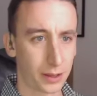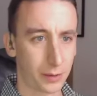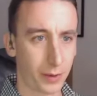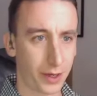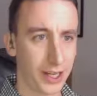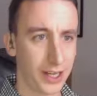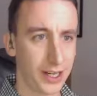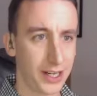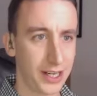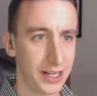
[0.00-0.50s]

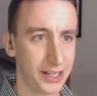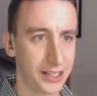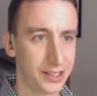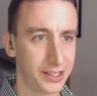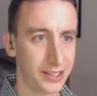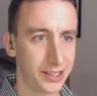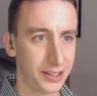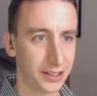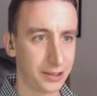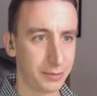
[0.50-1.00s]
We're getting any
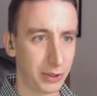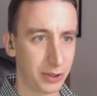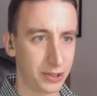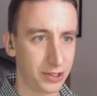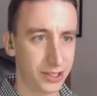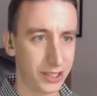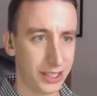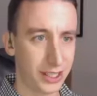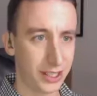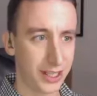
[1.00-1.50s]
silk,
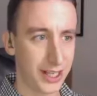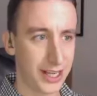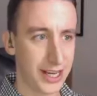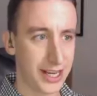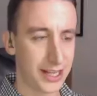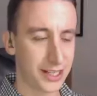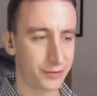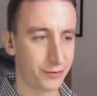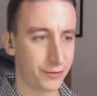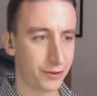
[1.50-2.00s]
mostly
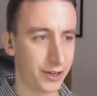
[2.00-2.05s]
glands